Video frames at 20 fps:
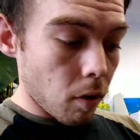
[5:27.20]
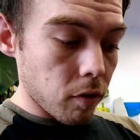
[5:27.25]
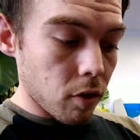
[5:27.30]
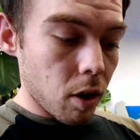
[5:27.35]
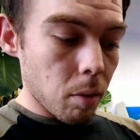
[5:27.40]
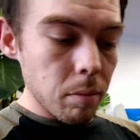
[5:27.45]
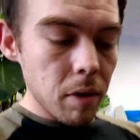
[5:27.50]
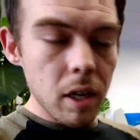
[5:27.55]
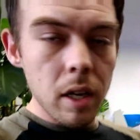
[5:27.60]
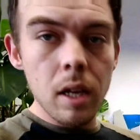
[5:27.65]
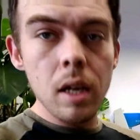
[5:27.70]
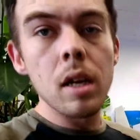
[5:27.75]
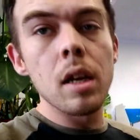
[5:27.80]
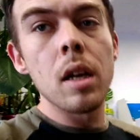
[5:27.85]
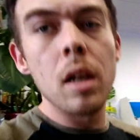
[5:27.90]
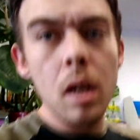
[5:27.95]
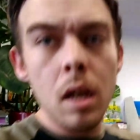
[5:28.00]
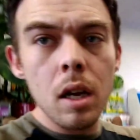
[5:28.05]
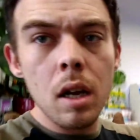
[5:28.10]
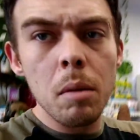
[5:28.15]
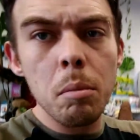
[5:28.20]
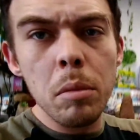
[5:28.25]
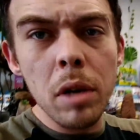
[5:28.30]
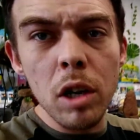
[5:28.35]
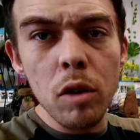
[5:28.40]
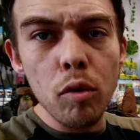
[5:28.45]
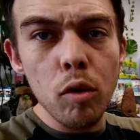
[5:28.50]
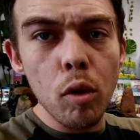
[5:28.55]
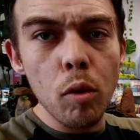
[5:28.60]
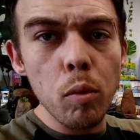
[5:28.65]
I've got me
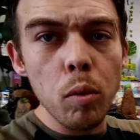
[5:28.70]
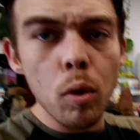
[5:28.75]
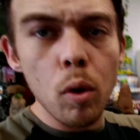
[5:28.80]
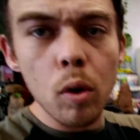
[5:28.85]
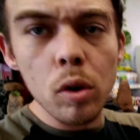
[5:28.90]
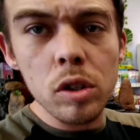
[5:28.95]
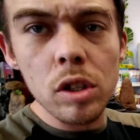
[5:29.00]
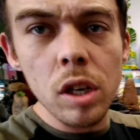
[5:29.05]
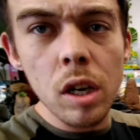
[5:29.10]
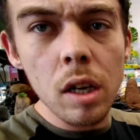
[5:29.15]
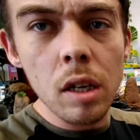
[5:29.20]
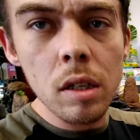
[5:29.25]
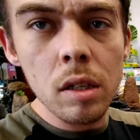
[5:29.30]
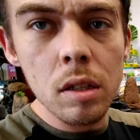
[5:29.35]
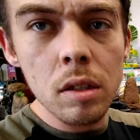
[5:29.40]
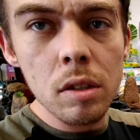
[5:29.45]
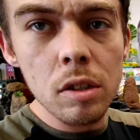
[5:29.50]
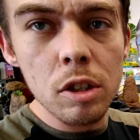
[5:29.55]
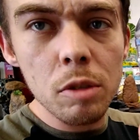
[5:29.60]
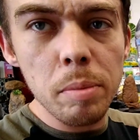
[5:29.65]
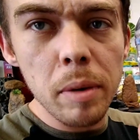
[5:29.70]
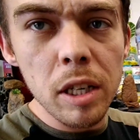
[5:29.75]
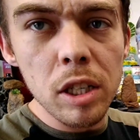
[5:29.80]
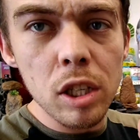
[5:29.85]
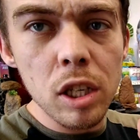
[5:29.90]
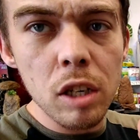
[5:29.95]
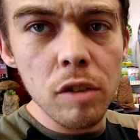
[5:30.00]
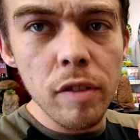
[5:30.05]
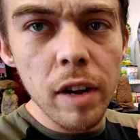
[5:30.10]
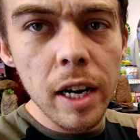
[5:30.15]
mineral water,
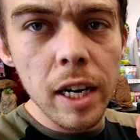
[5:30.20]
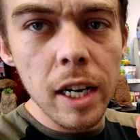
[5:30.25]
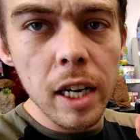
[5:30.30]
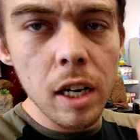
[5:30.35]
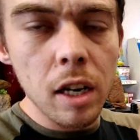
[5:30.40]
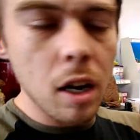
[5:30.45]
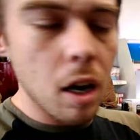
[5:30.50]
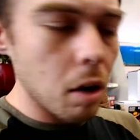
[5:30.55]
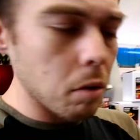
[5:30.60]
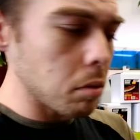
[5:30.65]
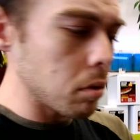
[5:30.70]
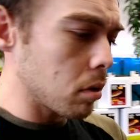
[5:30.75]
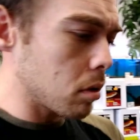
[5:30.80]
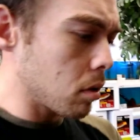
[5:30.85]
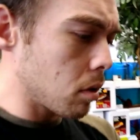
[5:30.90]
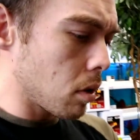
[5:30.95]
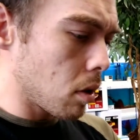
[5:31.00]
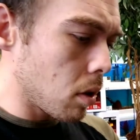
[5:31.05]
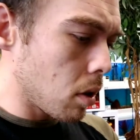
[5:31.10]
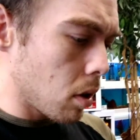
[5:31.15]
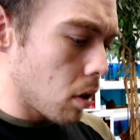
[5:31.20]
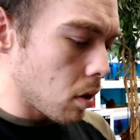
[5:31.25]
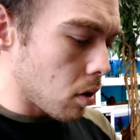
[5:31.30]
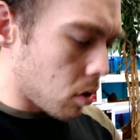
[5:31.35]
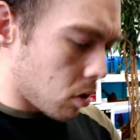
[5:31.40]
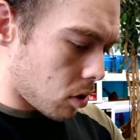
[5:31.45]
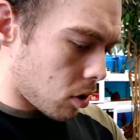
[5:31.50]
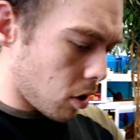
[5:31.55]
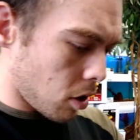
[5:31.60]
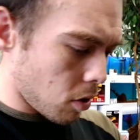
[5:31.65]
specially ready to go.
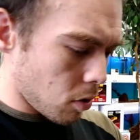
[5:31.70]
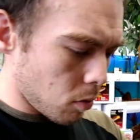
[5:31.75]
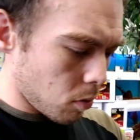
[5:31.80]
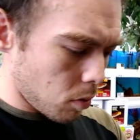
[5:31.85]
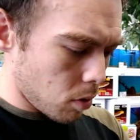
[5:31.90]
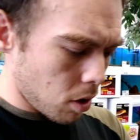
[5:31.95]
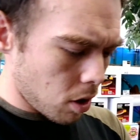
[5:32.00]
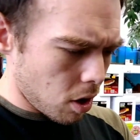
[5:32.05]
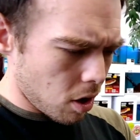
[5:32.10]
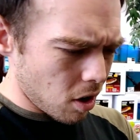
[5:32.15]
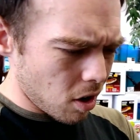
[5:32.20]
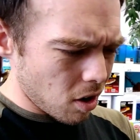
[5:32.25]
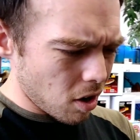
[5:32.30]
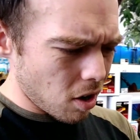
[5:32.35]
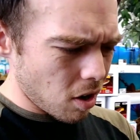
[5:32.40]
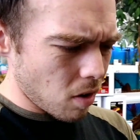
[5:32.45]
So